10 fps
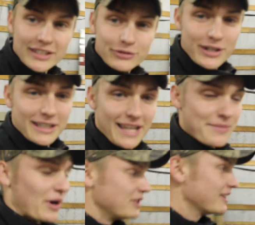this freaking
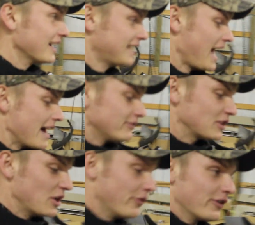light bar. You guys have
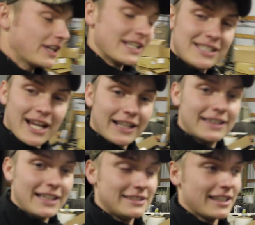to go freaking
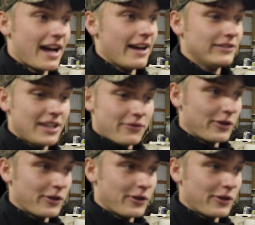check this thing out. I've said